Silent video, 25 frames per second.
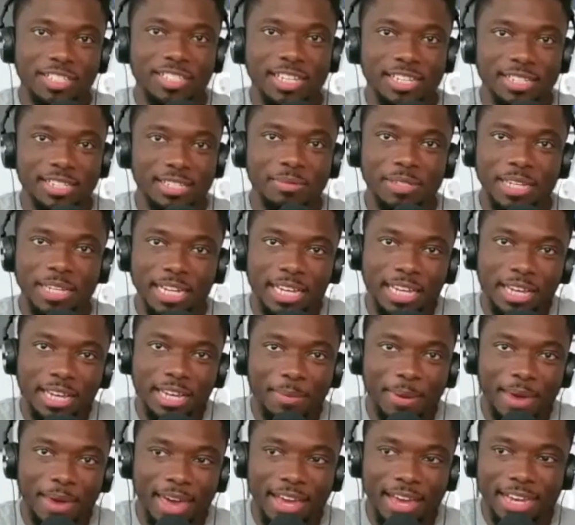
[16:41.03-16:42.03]
I'm taking him
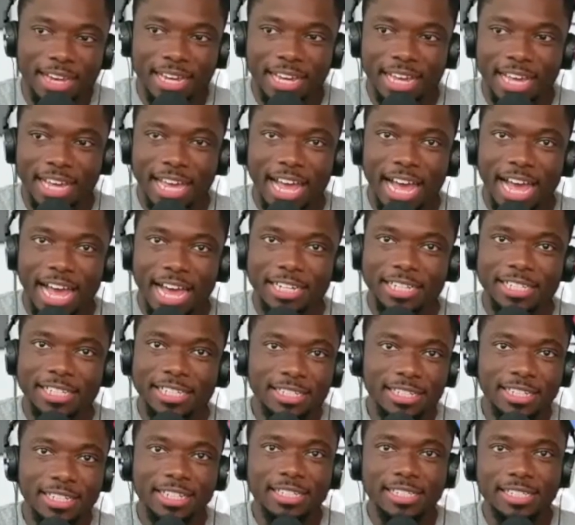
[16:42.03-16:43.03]
back. I just
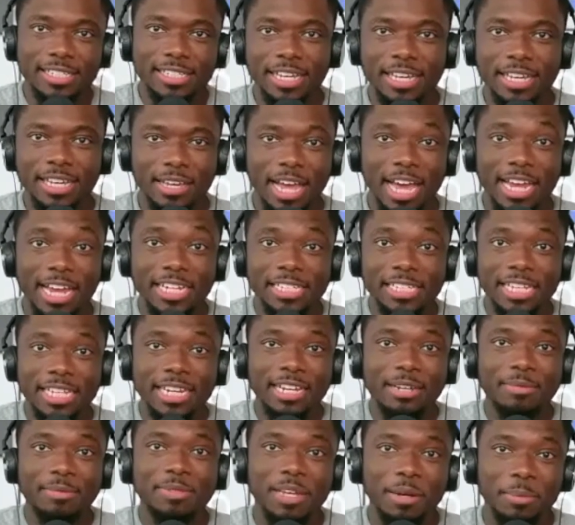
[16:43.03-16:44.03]
needed to him, I just needed him
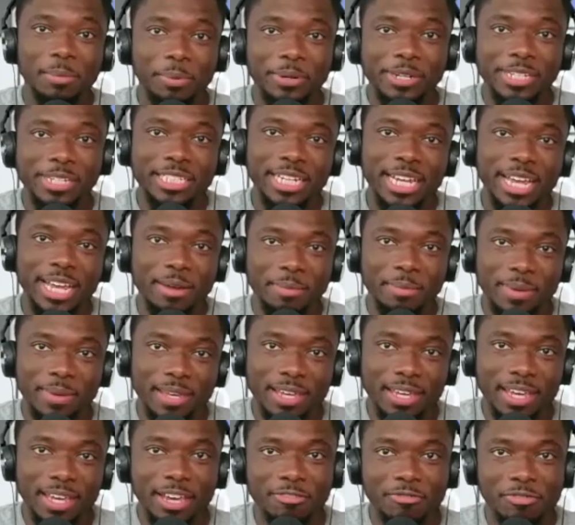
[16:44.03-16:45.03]
to appreciate me
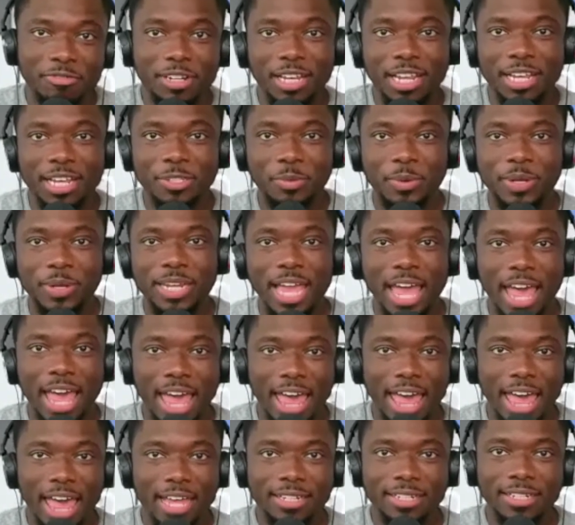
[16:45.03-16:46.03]
and realize what he
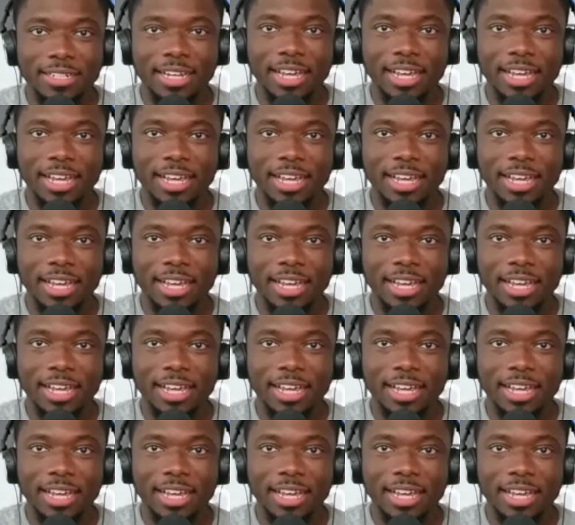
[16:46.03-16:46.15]
had.